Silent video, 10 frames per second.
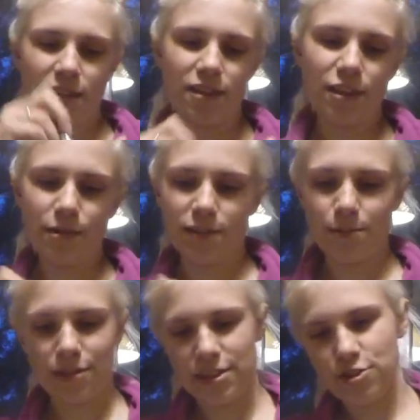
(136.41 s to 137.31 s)
then you end up
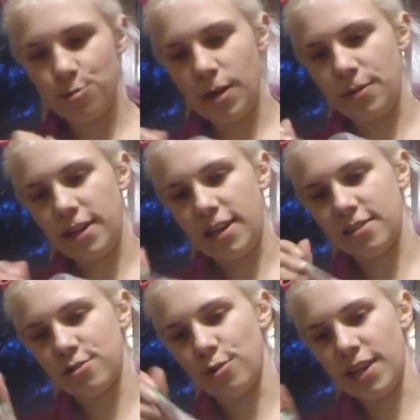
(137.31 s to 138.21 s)
with the tissue paper getting
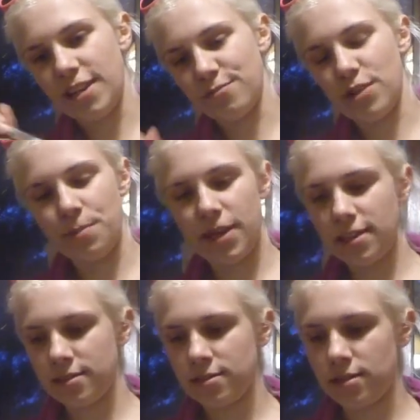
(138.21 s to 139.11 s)
soggy and
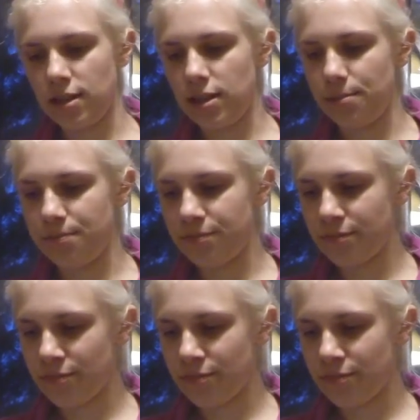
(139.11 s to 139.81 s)
ripping, and